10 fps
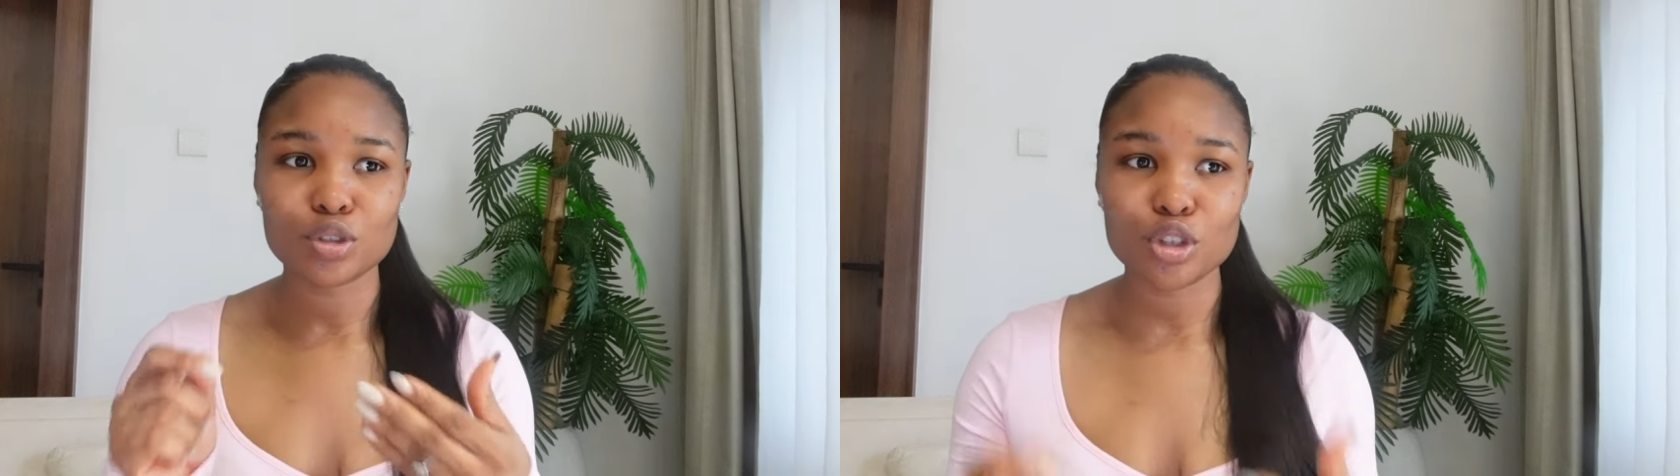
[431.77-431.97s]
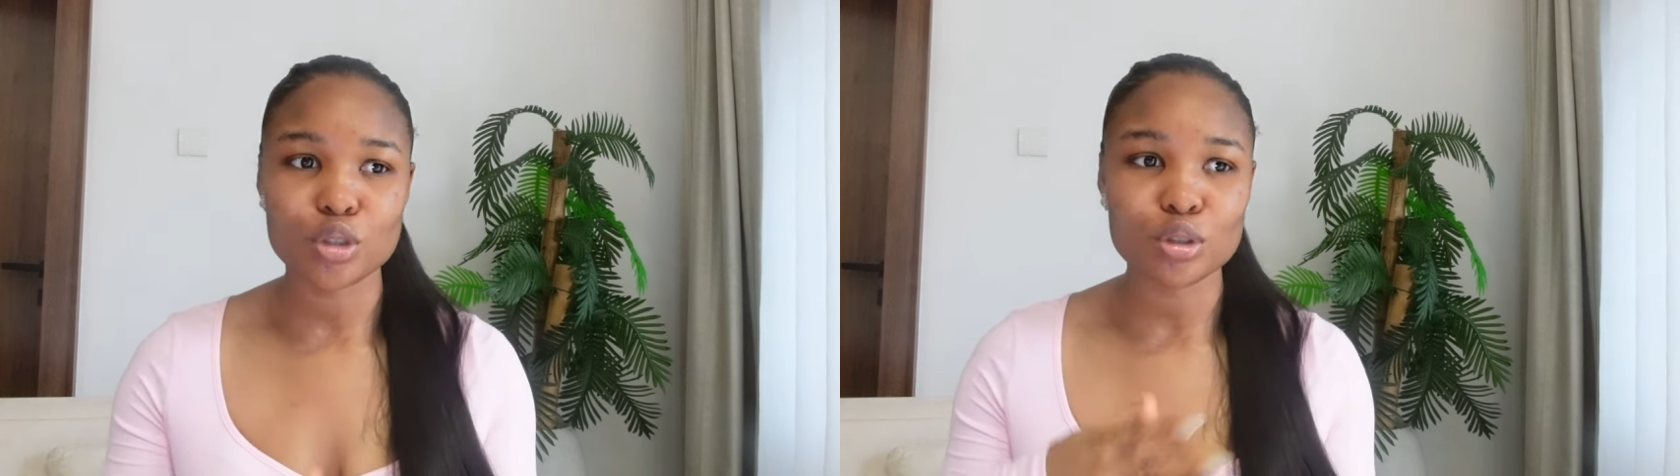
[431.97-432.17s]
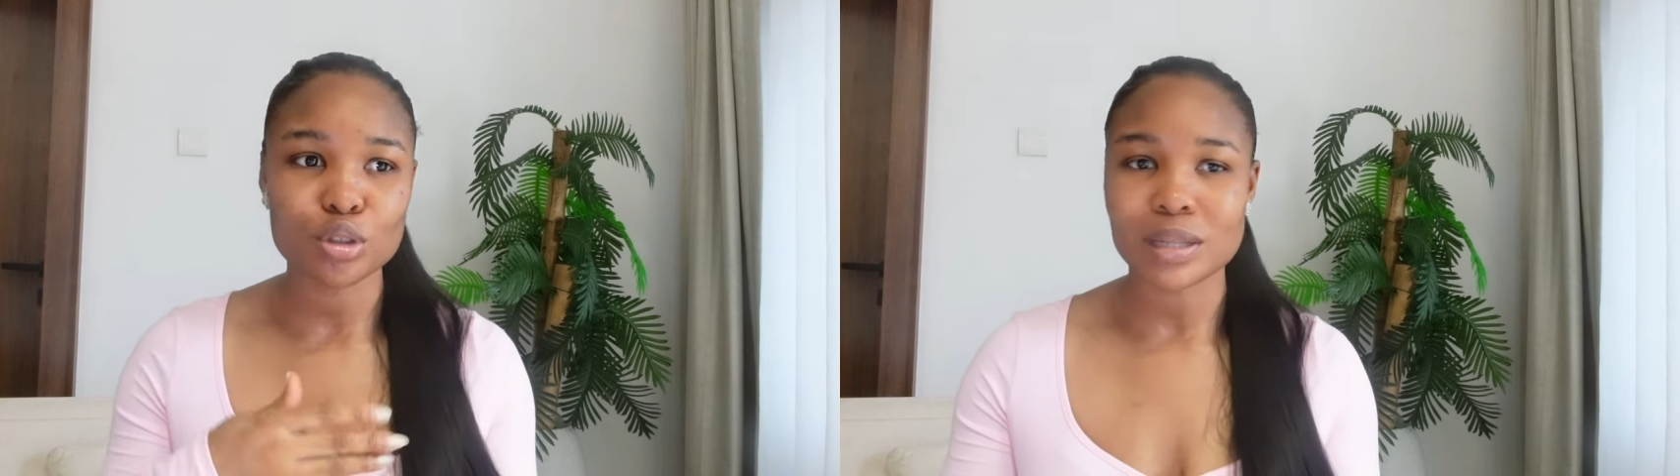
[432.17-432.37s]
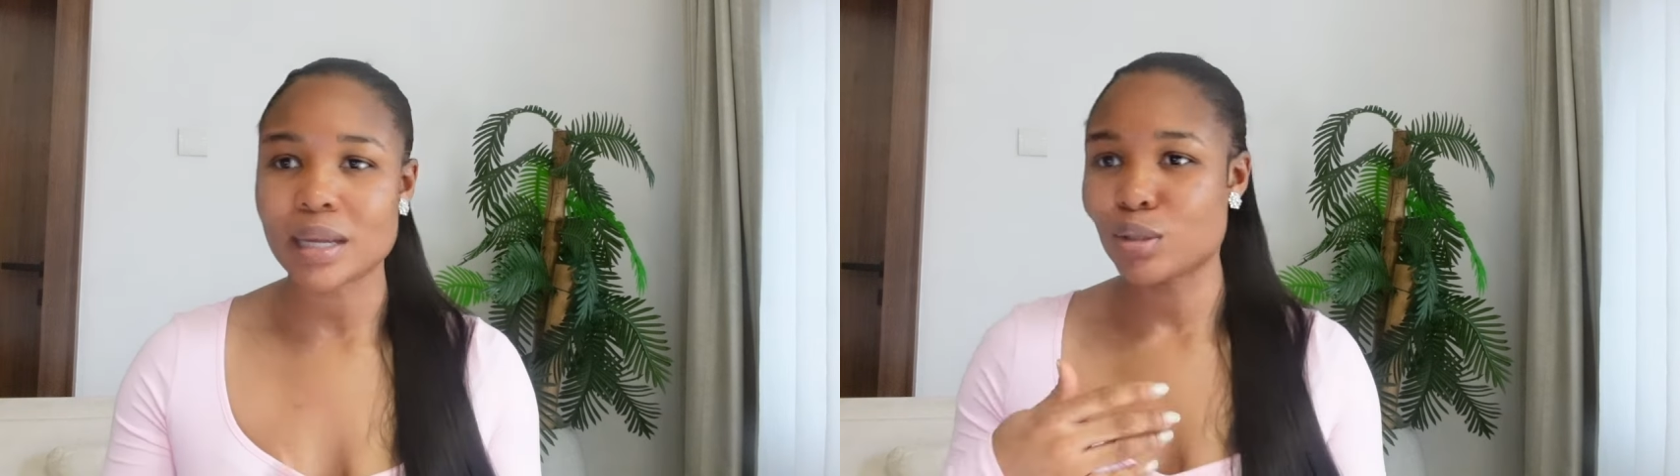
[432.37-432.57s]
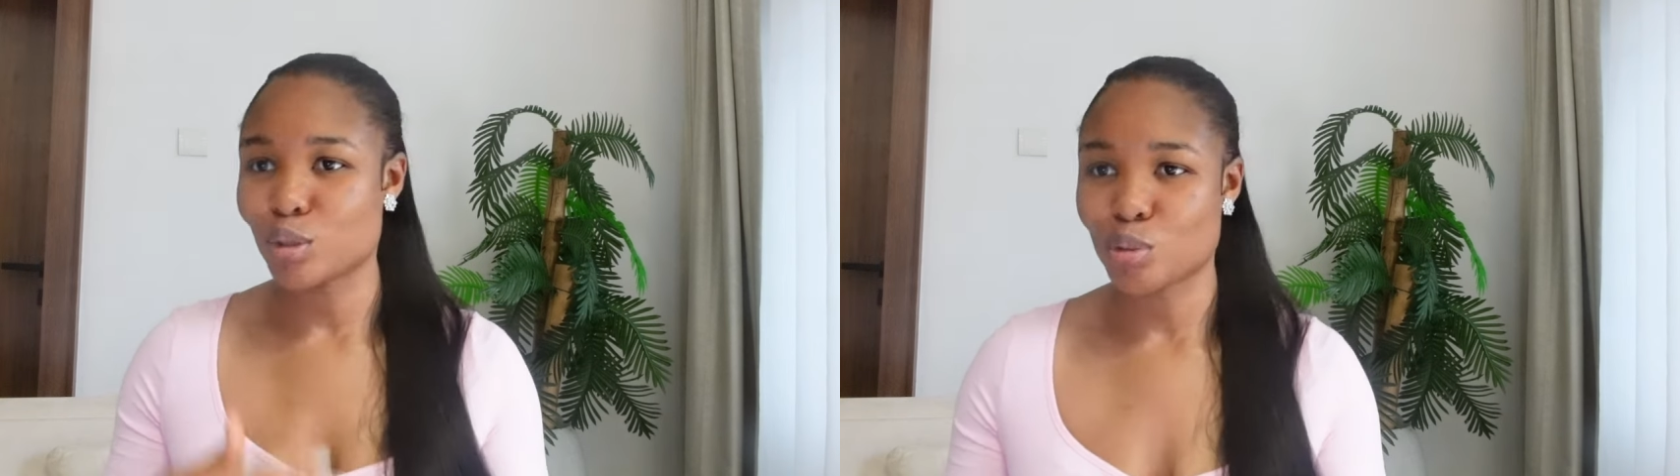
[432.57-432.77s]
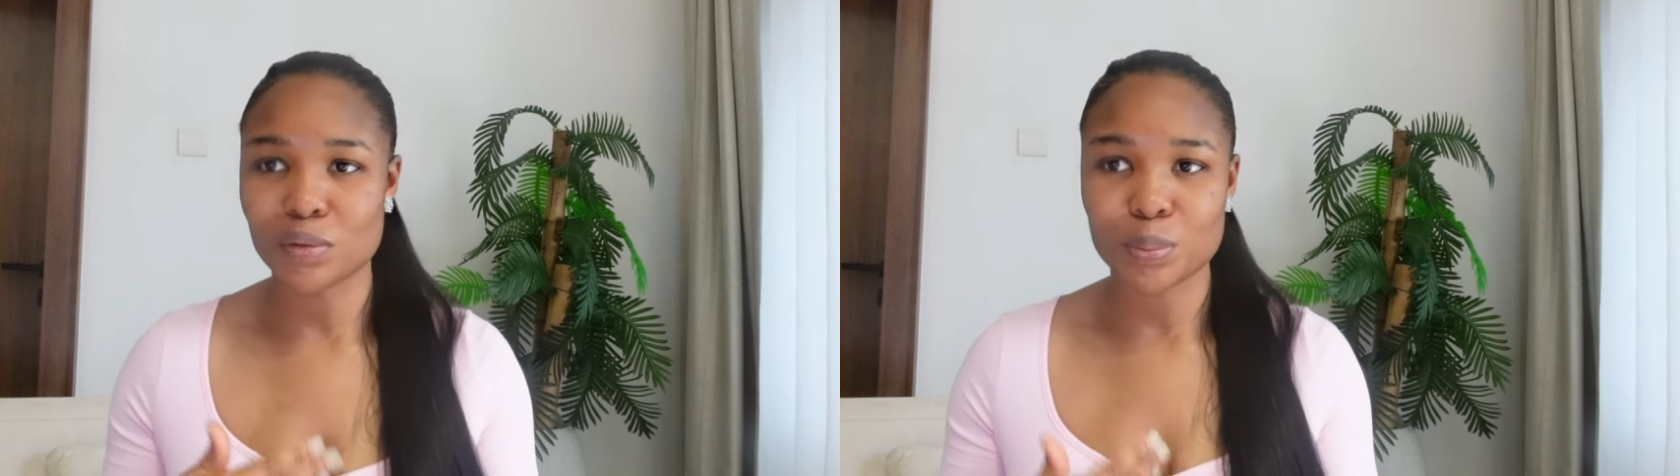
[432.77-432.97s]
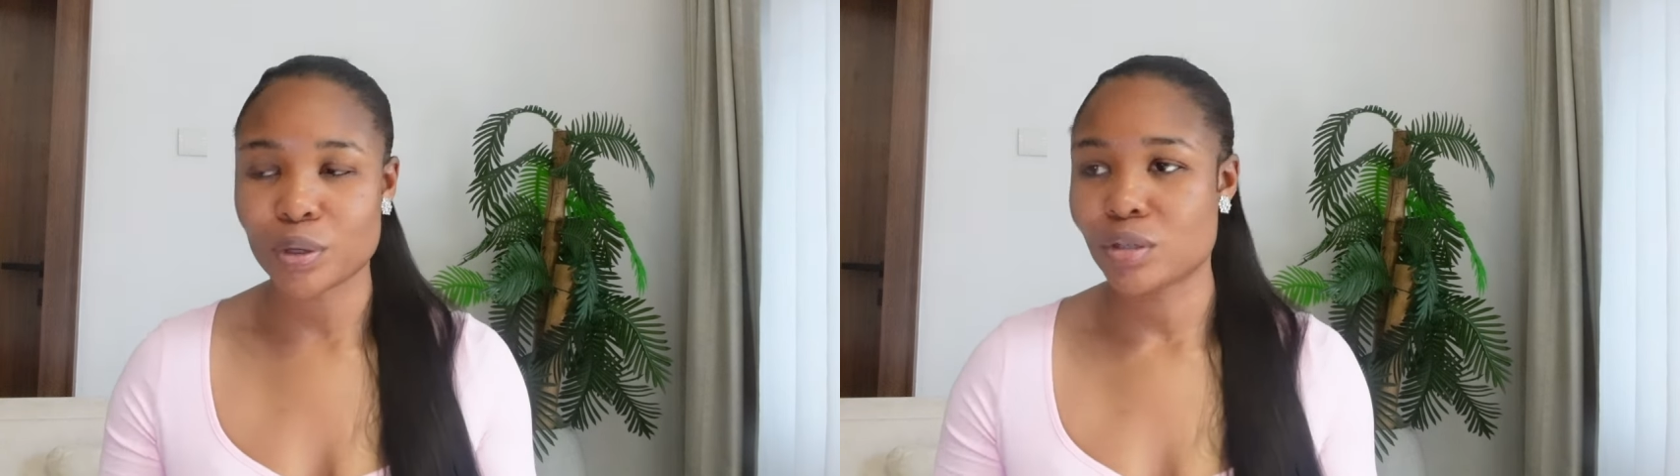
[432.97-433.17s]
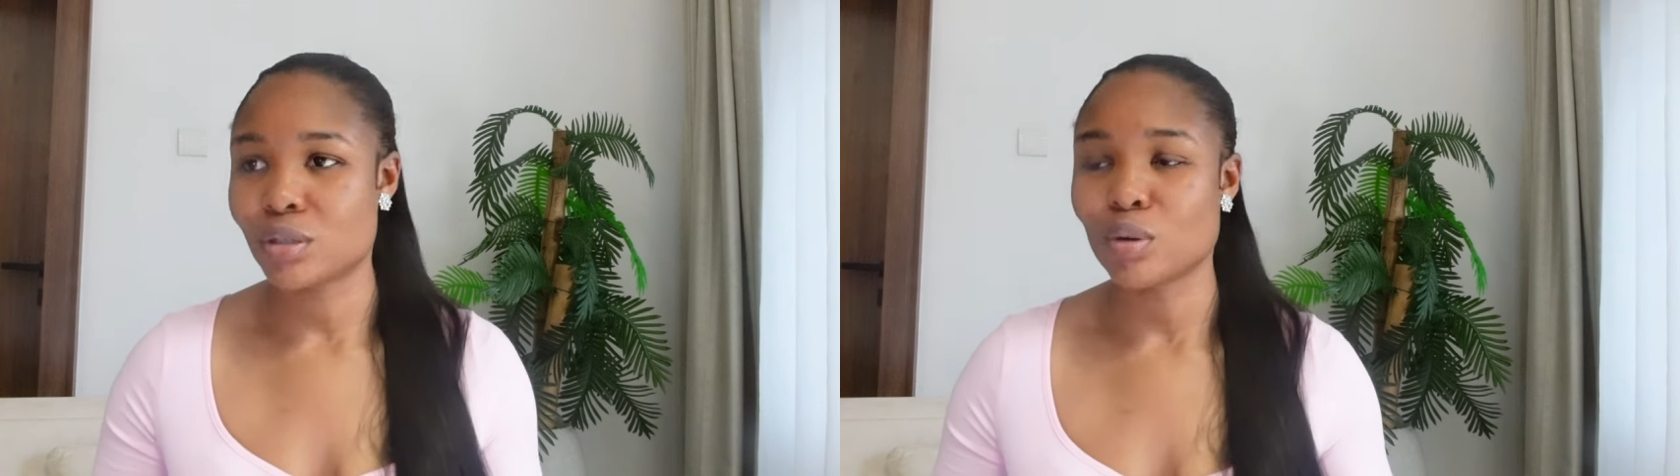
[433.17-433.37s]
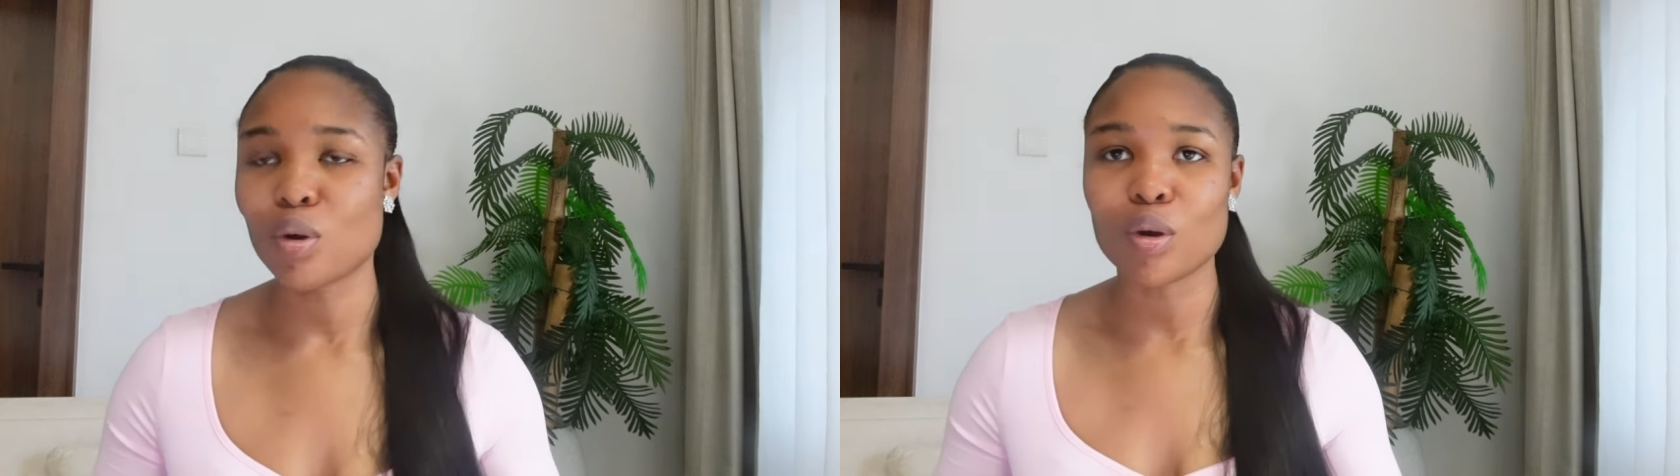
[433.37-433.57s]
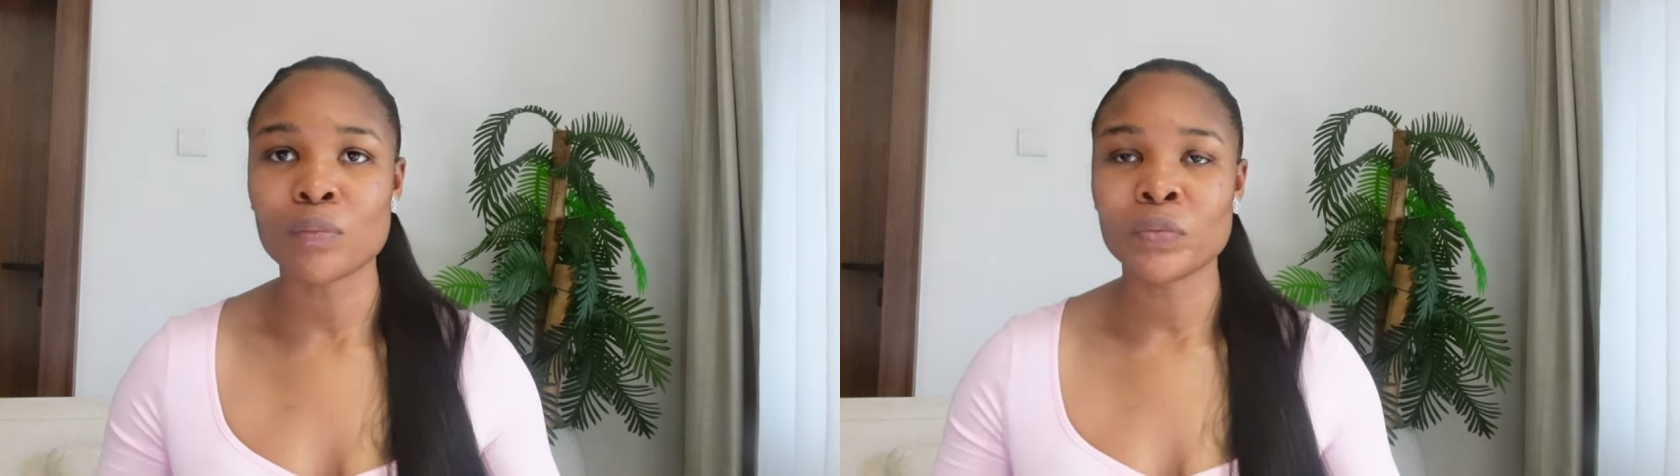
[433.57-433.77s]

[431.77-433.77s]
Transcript: you don't just like the shoe of the person, or